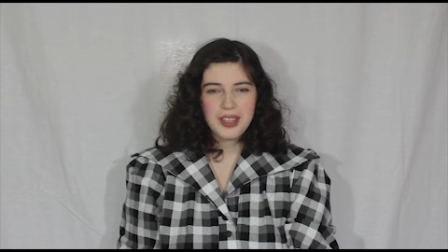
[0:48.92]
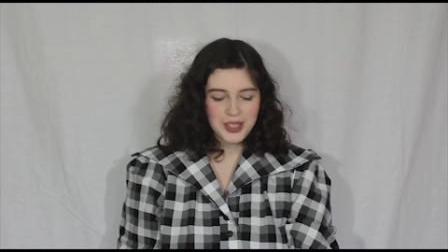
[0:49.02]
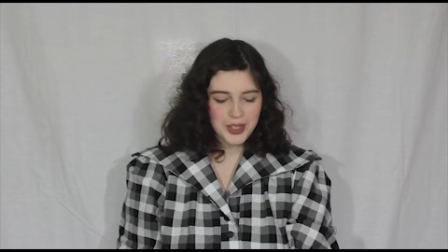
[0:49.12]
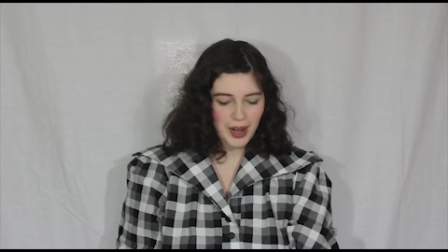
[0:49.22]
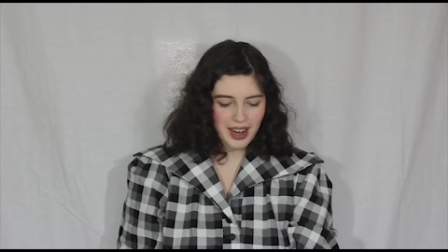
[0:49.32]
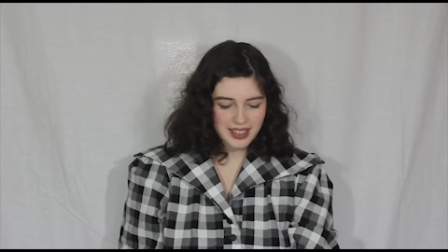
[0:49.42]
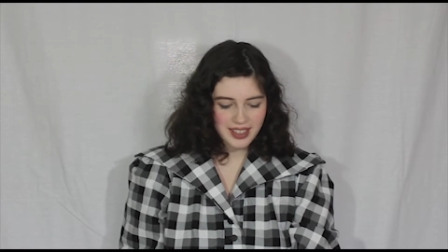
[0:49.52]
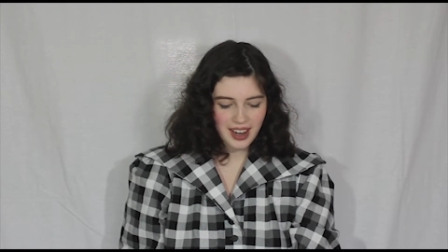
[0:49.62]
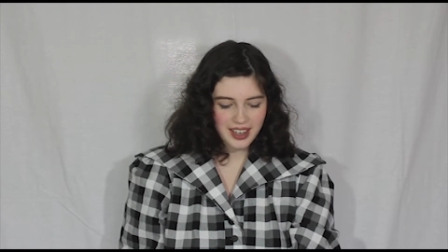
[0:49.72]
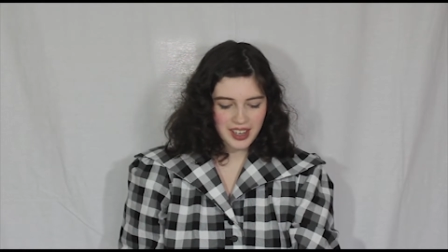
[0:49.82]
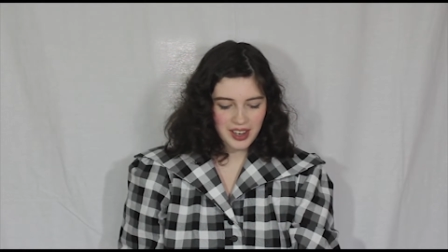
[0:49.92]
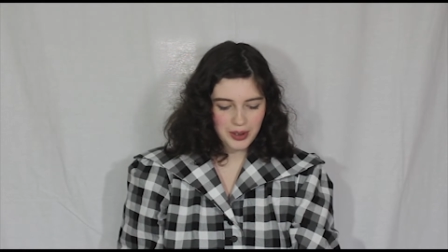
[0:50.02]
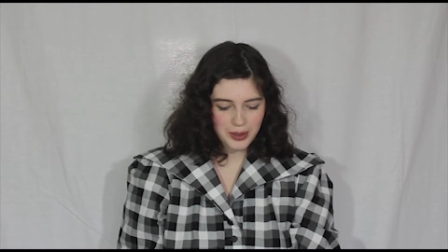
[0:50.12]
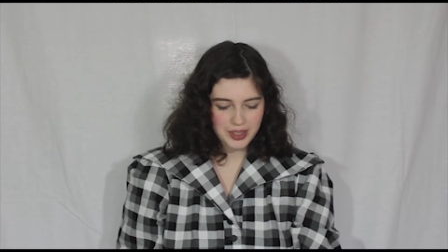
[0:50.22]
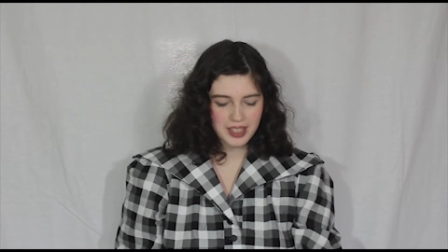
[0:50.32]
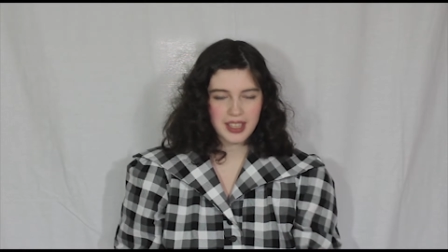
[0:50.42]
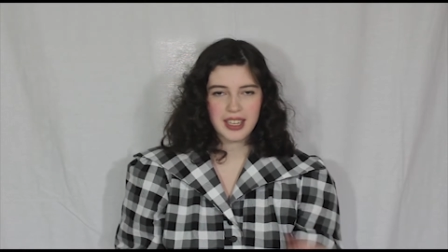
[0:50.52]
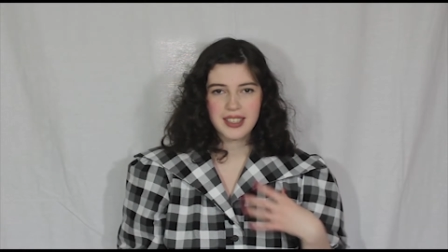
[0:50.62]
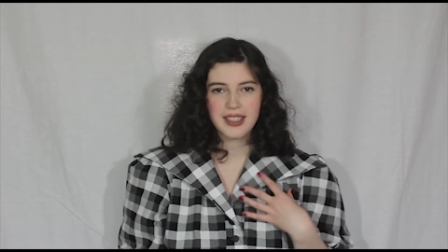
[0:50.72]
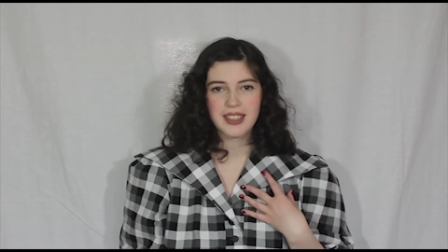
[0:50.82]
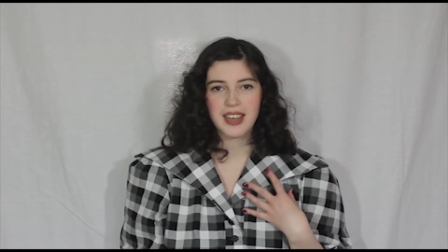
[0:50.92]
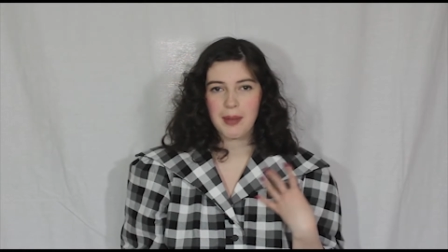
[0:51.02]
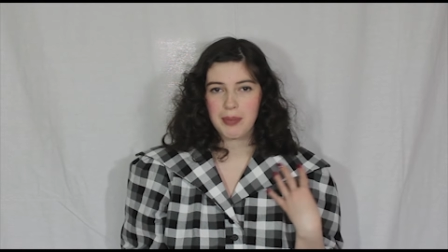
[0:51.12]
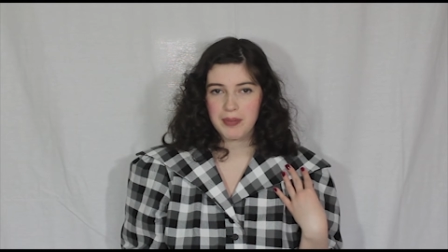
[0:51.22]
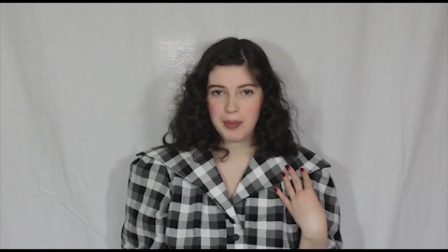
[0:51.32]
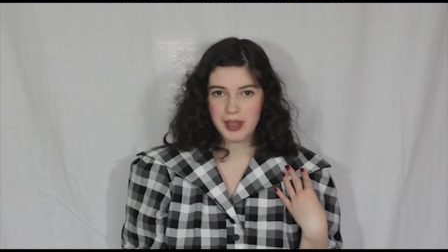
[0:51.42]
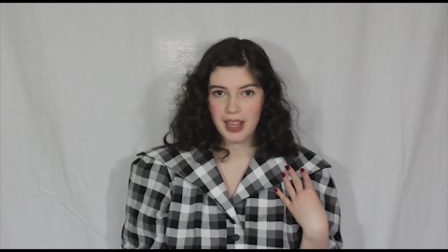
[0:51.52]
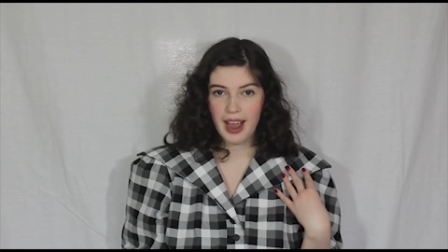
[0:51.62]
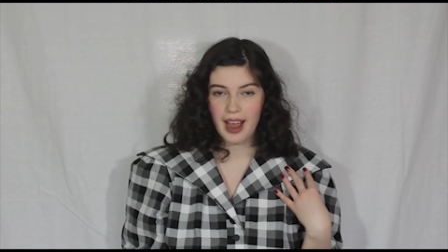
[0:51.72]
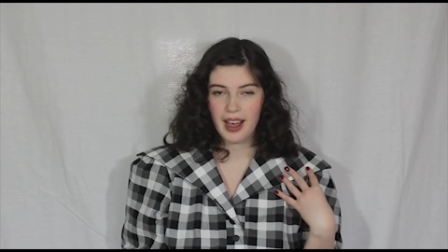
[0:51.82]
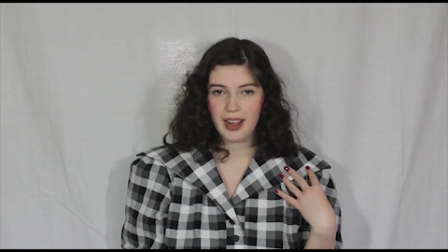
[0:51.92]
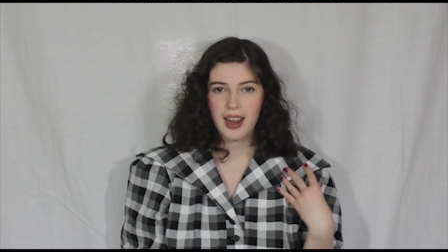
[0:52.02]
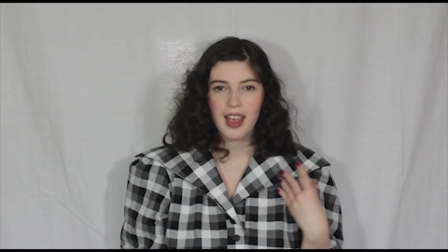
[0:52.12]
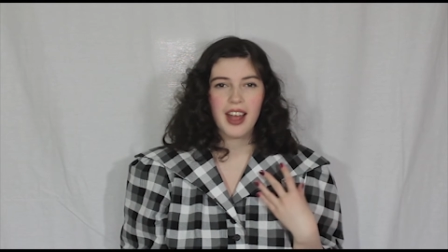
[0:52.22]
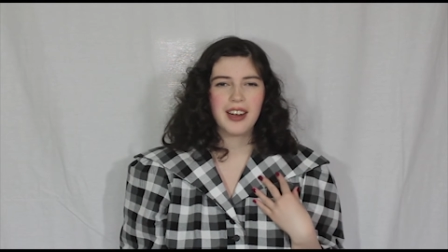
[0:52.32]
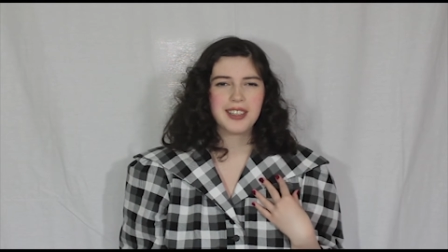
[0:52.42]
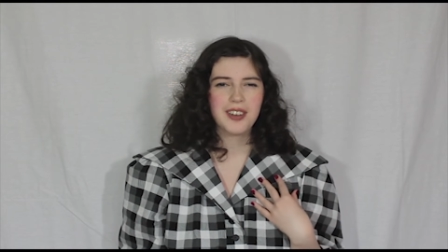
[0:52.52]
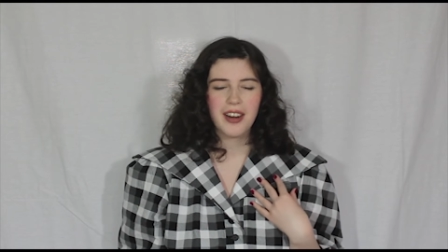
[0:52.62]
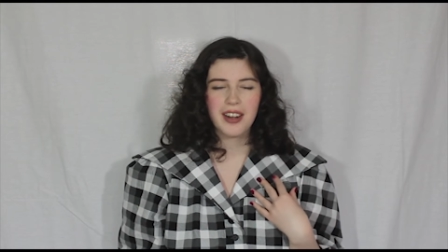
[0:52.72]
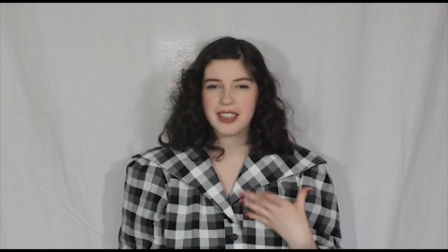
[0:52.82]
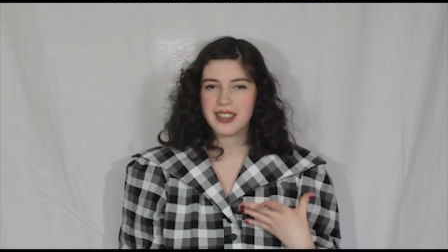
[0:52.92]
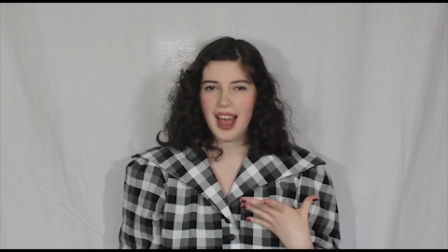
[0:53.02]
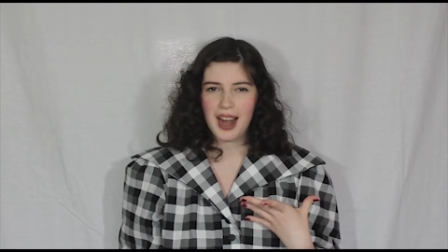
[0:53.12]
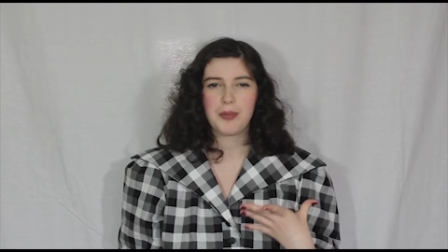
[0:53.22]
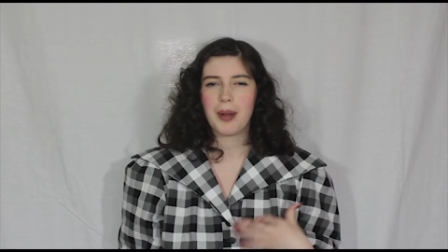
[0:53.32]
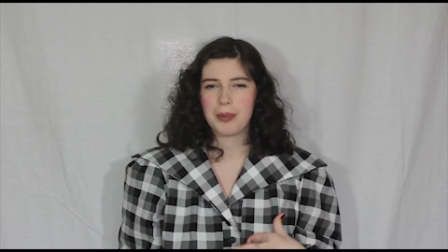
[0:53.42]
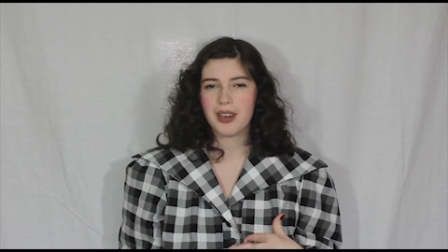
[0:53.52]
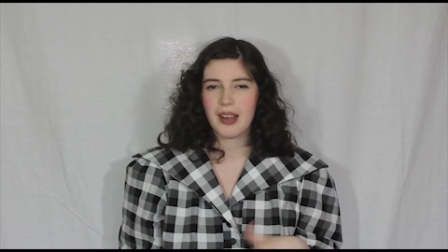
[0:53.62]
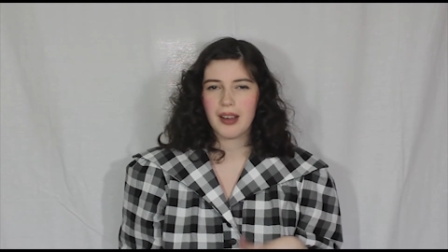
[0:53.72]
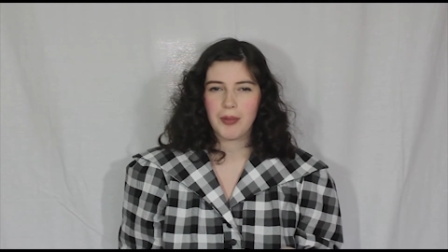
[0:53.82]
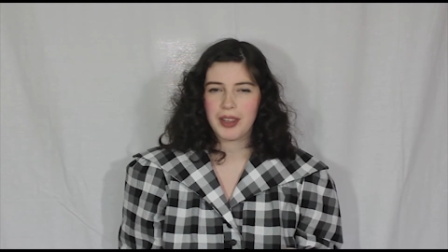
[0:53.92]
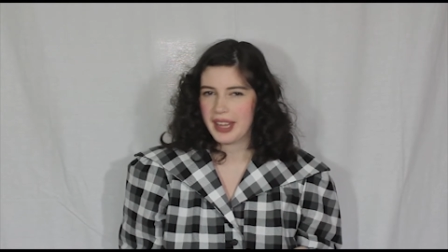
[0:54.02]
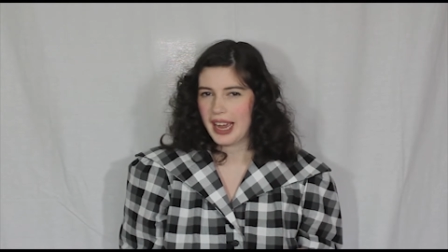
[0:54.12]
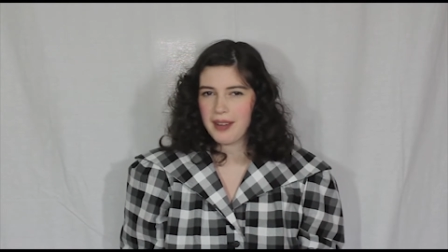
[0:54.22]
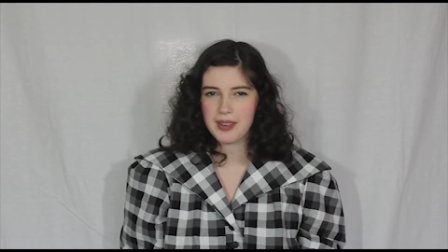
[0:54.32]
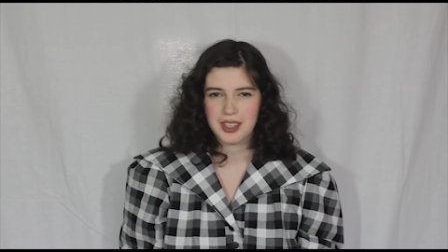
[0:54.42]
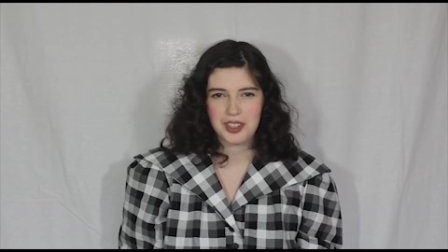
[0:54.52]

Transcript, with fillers: this dress, I used this type of plaid, and it's not an exact replica of what they have in the